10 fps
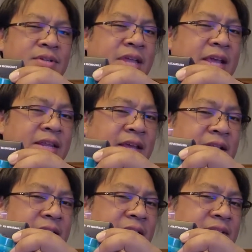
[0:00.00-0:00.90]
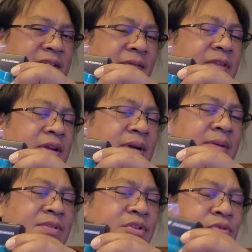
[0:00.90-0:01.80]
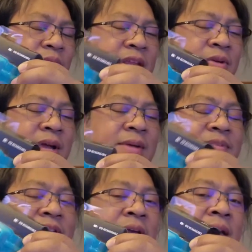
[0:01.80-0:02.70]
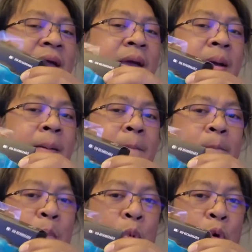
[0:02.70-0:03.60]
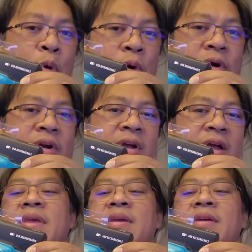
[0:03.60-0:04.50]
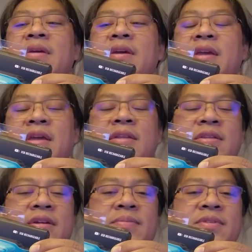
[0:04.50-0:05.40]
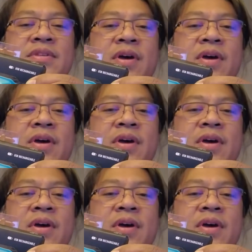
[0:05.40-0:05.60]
so technically 70 grams, so 20 grams more in terms